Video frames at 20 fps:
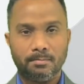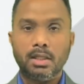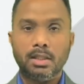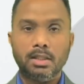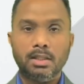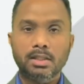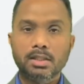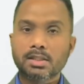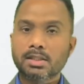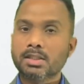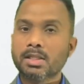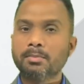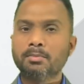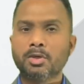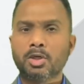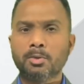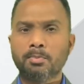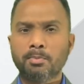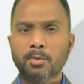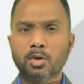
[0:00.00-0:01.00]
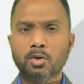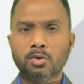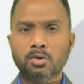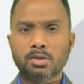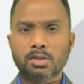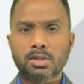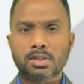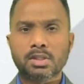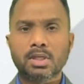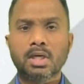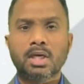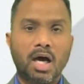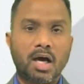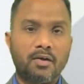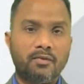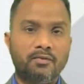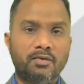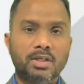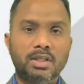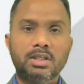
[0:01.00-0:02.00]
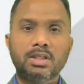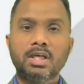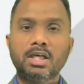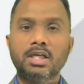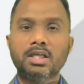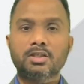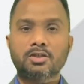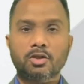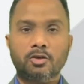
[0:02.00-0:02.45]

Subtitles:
In some reports, after the list